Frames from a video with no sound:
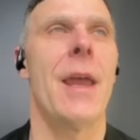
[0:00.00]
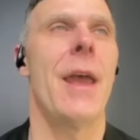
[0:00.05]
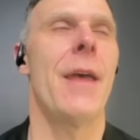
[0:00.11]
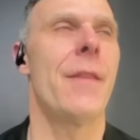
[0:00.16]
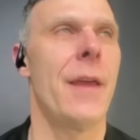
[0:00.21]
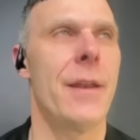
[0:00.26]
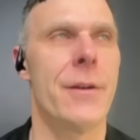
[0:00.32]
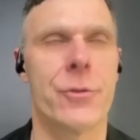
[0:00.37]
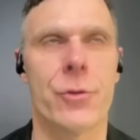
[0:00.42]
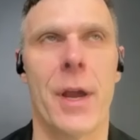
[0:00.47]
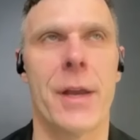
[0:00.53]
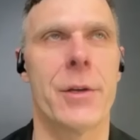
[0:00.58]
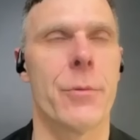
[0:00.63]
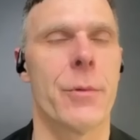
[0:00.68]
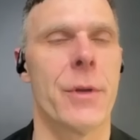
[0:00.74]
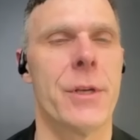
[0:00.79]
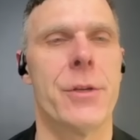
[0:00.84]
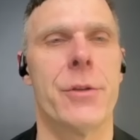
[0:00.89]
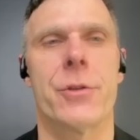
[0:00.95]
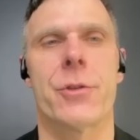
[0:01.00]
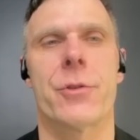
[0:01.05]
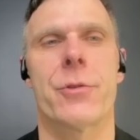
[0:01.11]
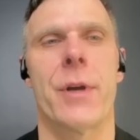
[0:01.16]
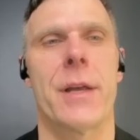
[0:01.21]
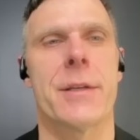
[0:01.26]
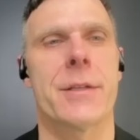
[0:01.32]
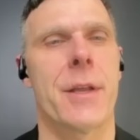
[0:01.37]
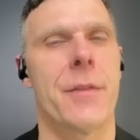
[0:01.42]
And then trying to reduce
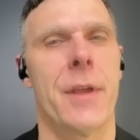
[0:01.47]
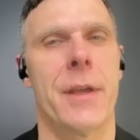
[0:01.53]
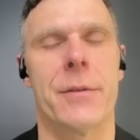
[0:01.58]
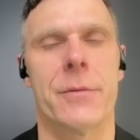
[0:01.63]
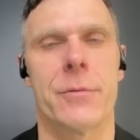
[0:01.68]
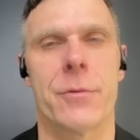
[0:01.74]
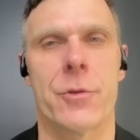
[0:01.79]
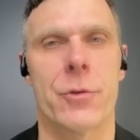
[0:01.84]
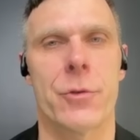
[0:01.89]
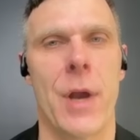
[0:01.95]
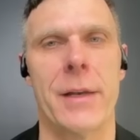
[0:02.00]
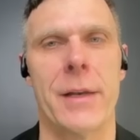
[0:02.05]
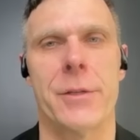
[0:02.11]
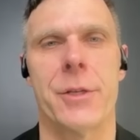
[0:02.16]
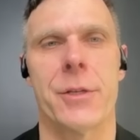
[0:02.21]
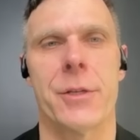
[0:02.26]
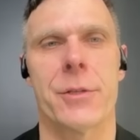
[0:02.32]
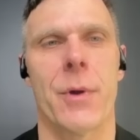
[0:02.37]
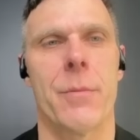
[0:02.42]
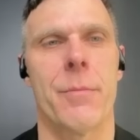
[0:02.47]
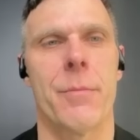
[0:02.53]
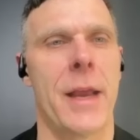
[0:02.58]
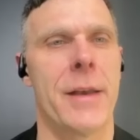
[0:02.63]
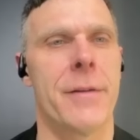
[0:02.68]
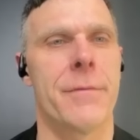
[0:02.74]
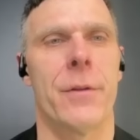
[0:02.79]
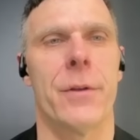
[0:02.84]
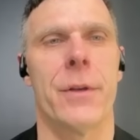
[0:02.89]
stress. I think strategies around
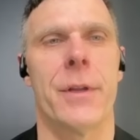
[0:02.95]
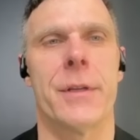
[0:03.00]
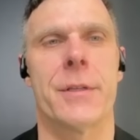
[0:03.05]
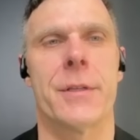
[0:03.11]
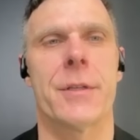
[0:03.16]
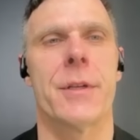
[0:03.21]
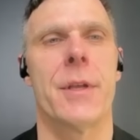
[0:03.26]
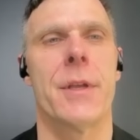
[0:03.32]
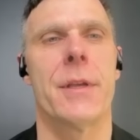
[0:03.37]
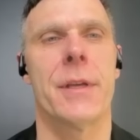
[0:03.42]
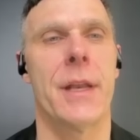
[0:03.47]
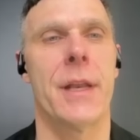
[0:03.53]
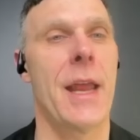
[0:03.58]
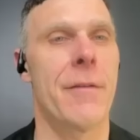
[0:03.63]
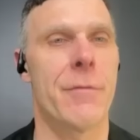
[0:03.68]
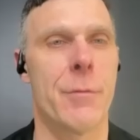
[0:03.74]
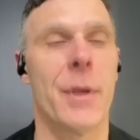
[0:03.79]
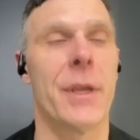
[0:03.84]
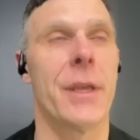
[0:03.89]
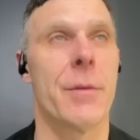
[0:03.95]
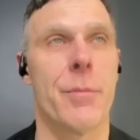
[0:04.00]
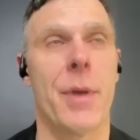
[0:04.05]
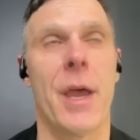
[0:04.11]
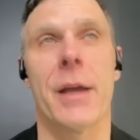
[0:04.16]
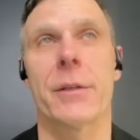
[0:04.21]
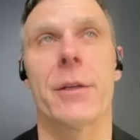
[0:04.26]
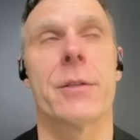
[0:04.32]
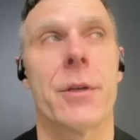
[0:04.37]
mindfulness can have a big
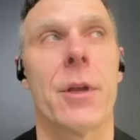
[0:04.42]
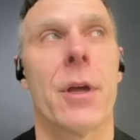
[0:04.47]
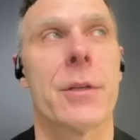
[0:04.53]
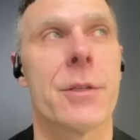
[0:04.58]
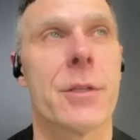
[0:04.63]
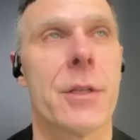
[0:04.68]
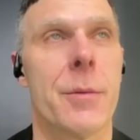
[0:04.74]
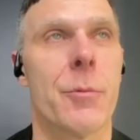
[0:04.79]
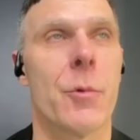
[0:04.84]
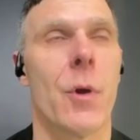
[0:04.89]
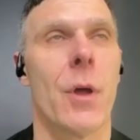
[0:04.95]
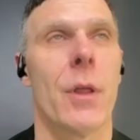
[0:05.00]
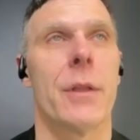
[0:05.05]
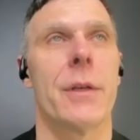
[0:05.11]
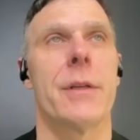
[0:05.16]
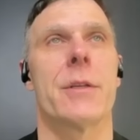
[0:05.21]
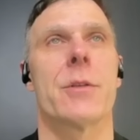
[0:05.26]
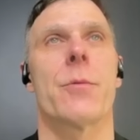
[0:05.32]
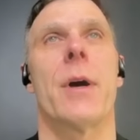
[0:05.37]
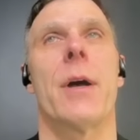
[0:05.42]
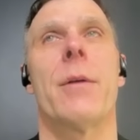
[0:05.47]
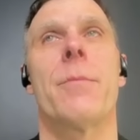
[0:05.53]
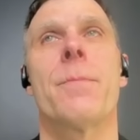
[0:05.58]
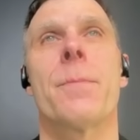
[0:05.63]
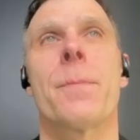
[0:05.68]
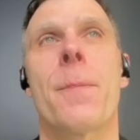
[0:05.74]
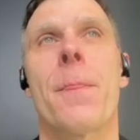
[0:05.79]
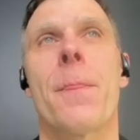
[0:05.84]
impact on sleep quality as well.